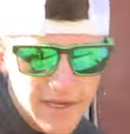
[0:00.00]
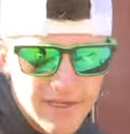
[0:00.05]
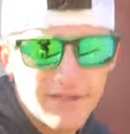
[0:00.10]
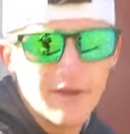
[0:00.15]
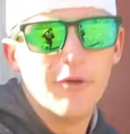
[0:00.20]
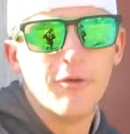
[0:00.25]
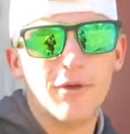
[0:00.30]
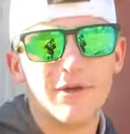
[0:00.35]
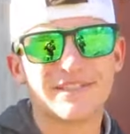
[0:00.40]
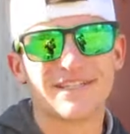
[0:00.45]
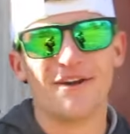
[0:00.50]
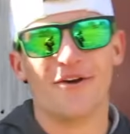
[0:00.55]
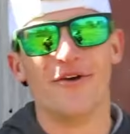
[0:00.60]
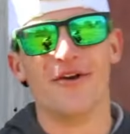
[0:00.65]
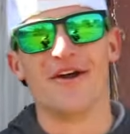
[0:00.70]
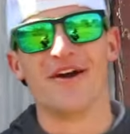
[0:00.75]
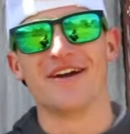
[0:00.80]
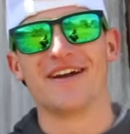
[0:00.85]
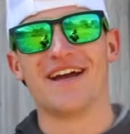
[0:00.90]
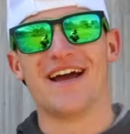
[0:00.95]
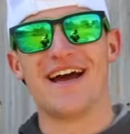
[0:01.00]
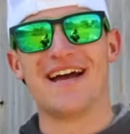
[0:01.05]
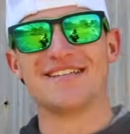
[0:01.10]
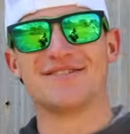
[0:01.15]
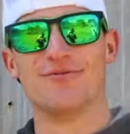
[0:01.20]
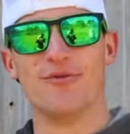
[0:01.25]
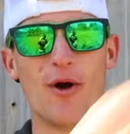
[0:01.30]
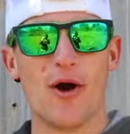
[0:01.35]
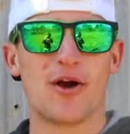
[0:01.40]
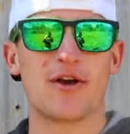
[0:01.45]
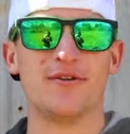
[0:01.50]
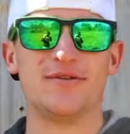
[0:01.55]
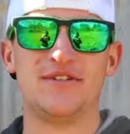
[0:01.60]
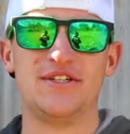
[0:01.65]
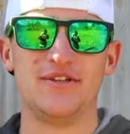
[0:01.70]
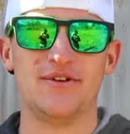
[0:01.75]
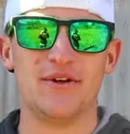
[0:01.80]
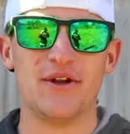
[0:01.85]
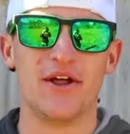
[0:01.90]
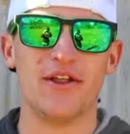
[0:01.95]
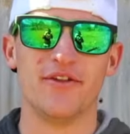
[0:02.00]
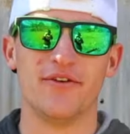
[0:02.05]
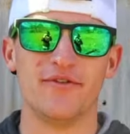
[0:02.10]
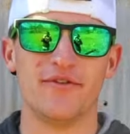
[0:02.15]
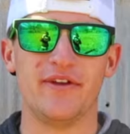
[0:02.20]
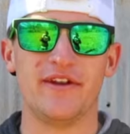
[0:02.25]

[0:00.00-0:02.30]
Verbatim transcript: Hey yo, what's going on guys? Welcome to another